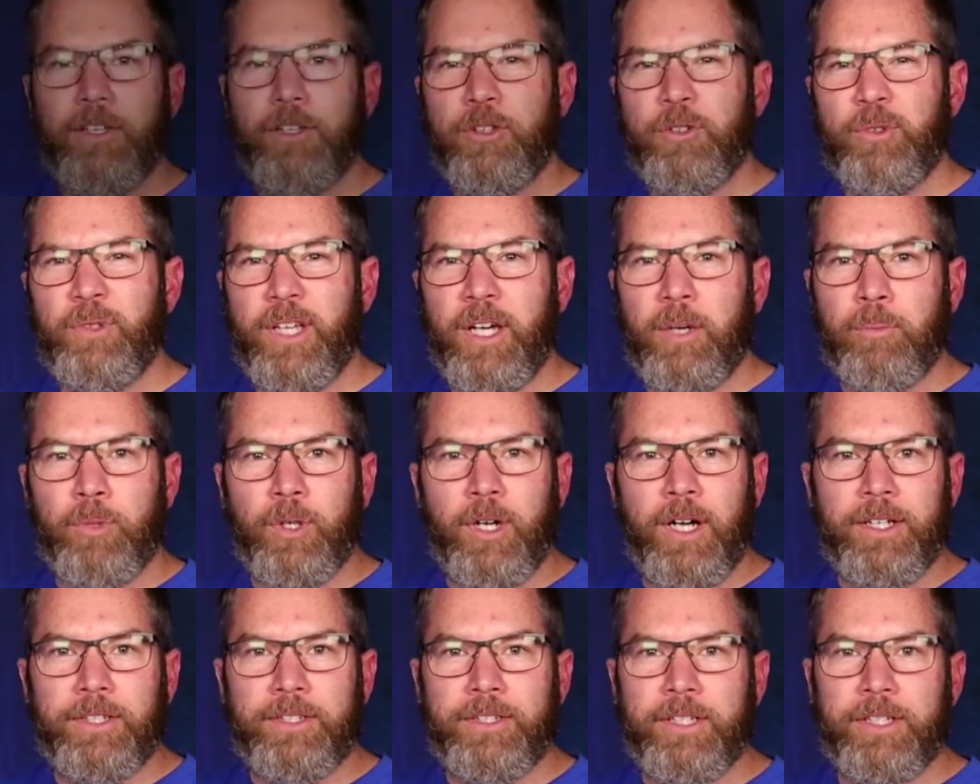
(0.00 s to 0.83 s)
Through that
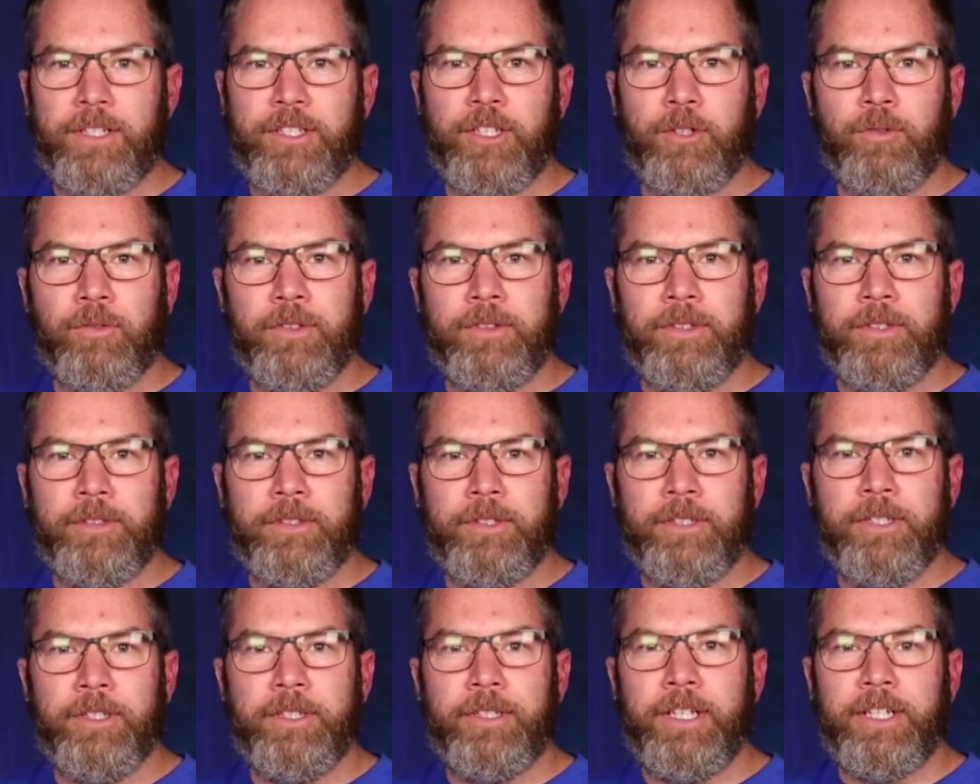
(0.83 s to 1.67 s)
process over
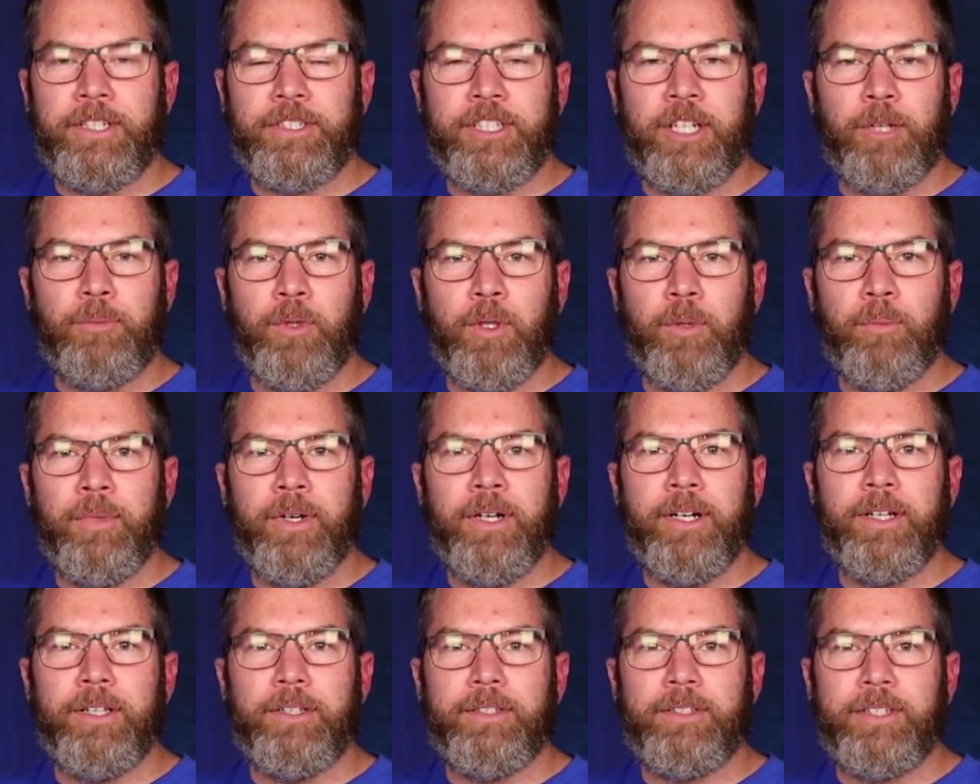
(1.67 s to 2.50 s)
the next couple of
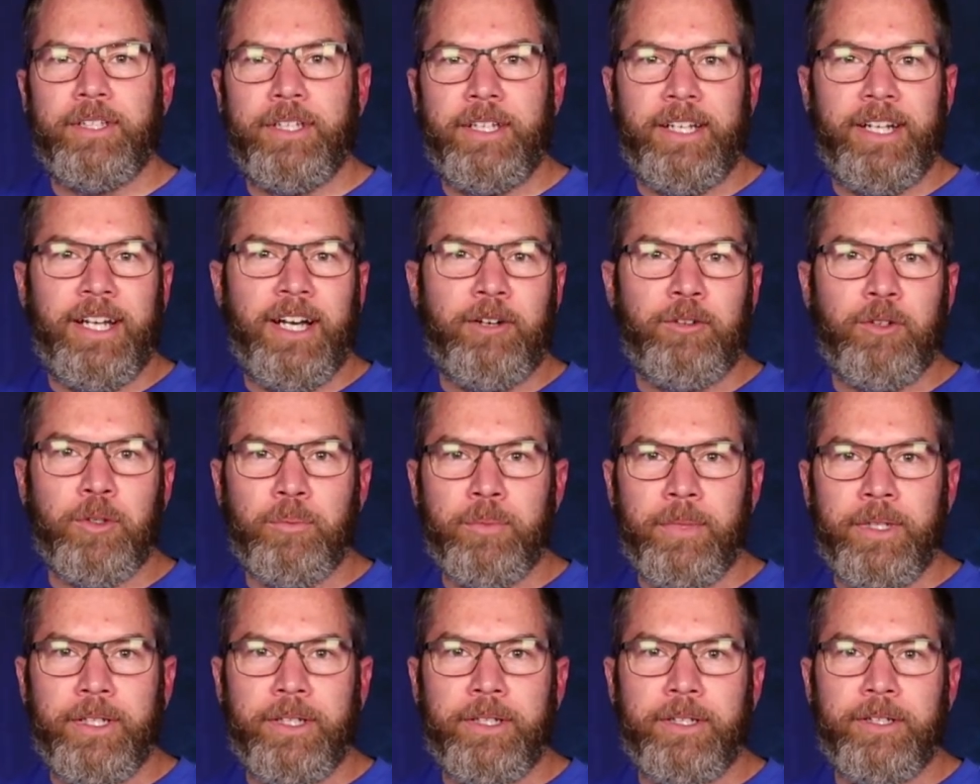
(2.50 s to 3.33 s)
months, he and I would
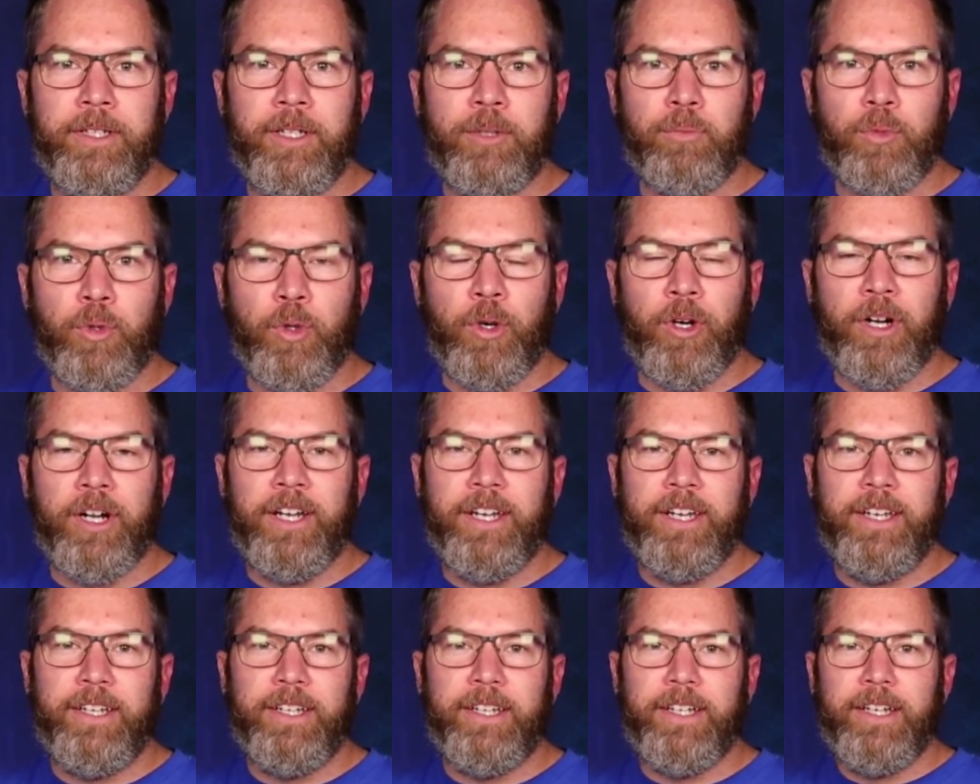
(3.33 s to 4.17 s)
meet and
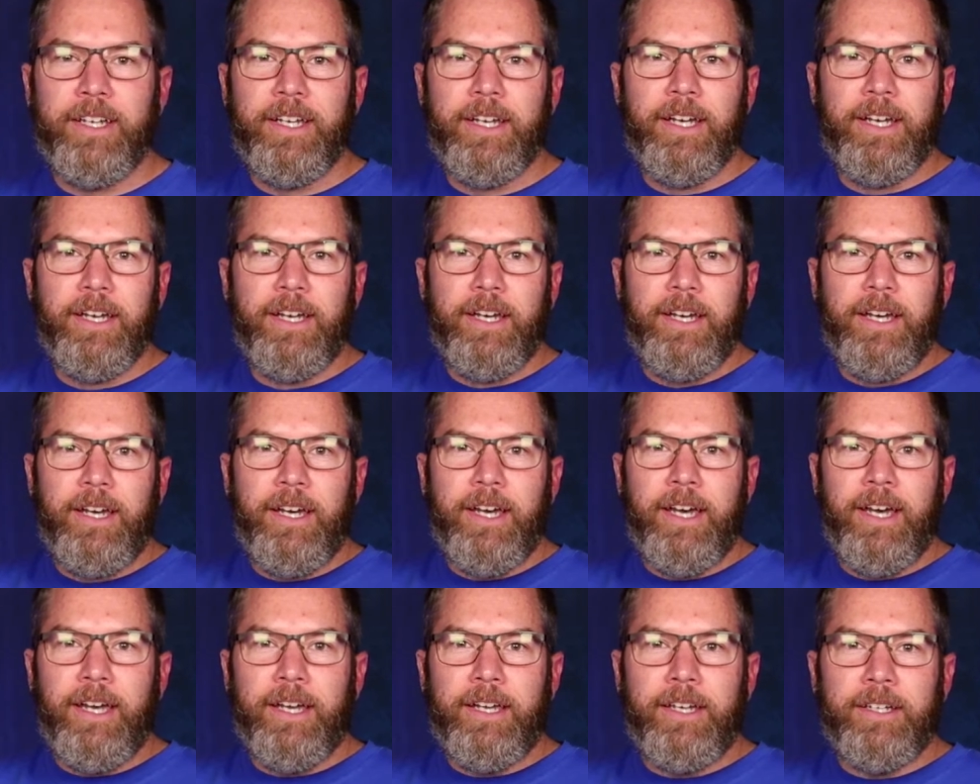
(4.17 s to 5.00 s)
pray
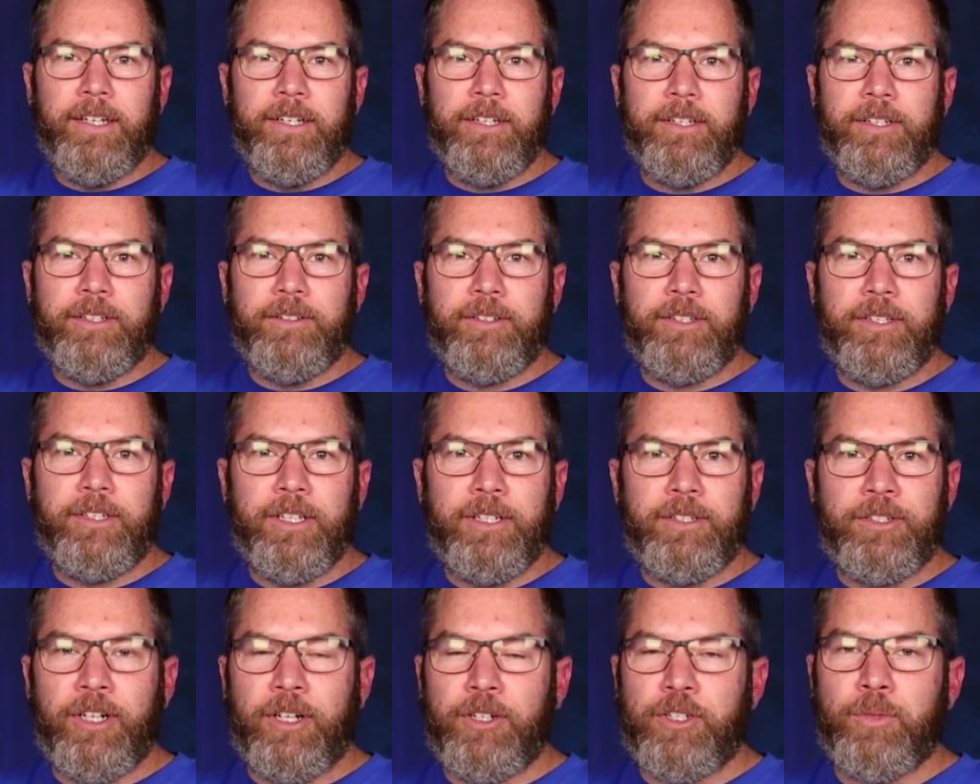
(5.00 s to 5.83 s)
and
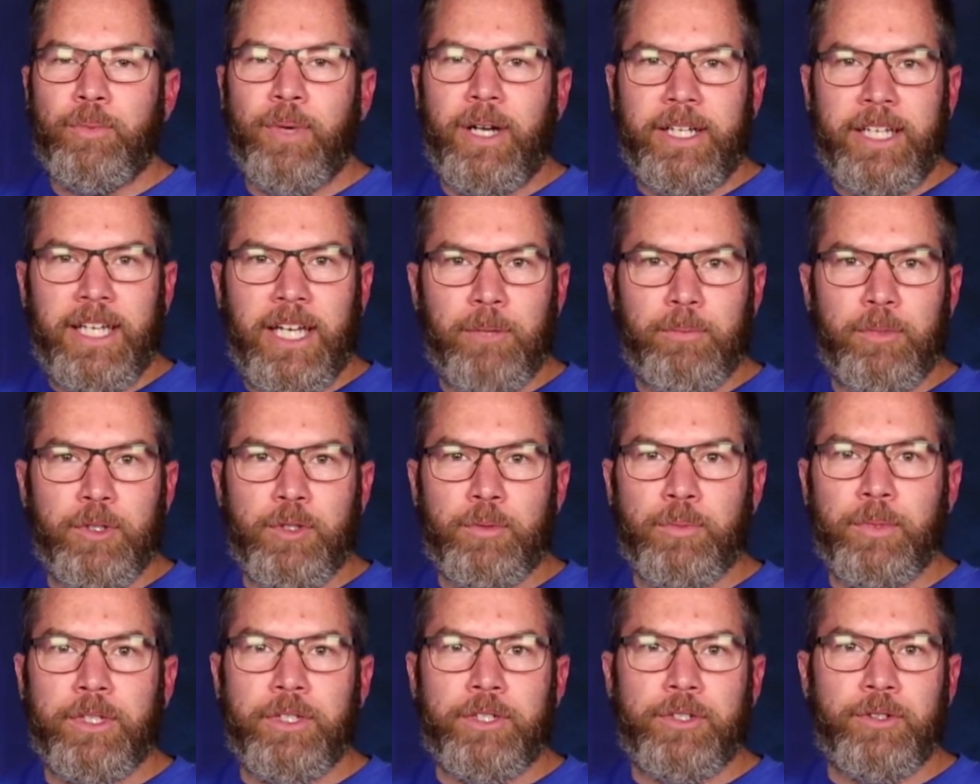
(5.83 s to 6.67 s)
talk to my
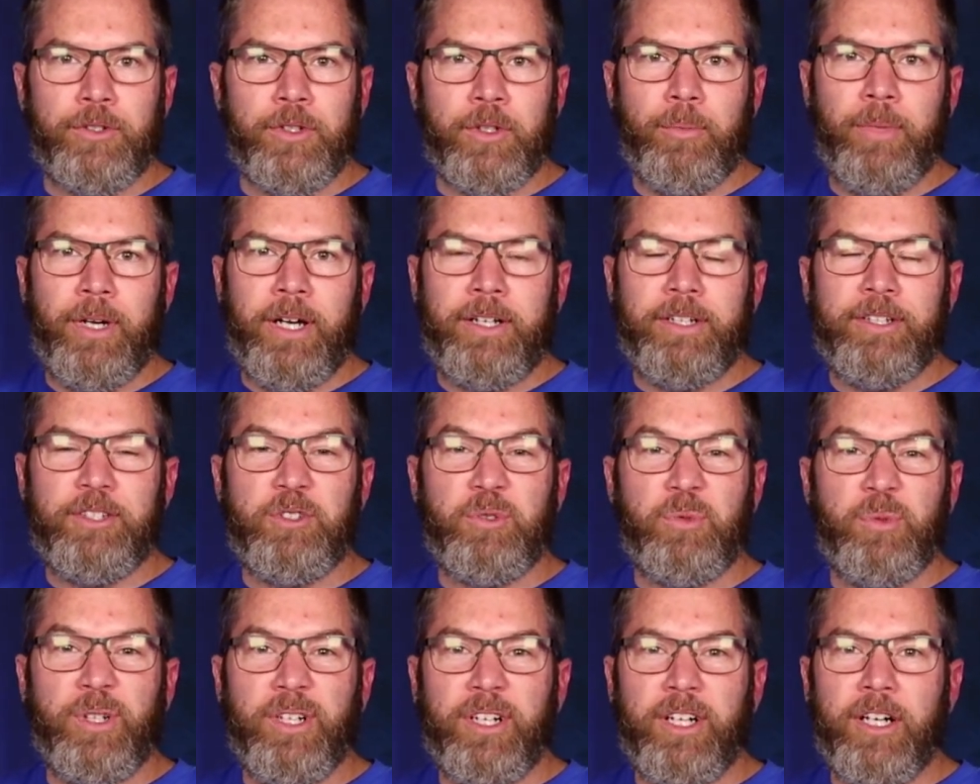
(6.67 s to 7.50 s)
campus minister about it
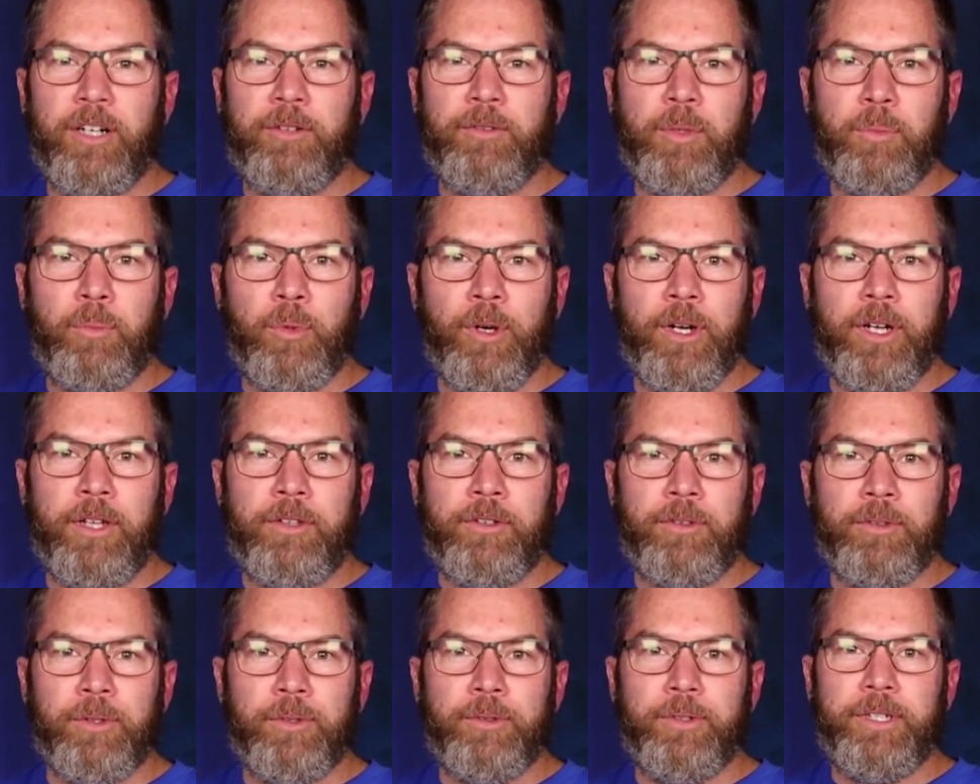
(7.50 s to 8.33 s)
as well, and we prayed
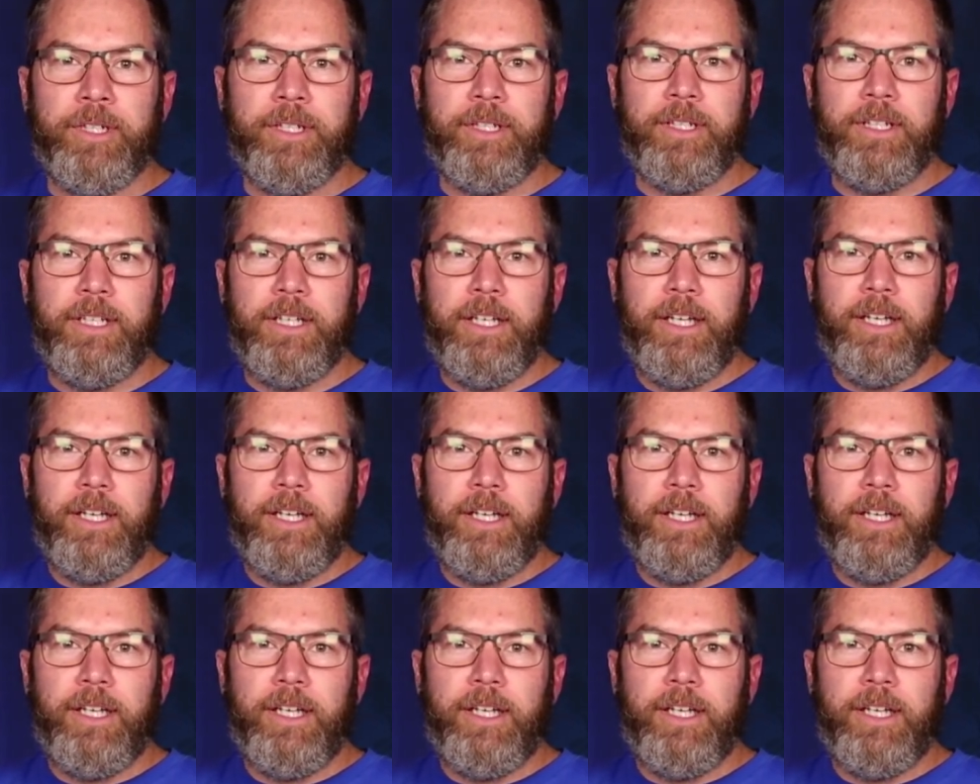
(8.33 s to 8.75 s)
through it.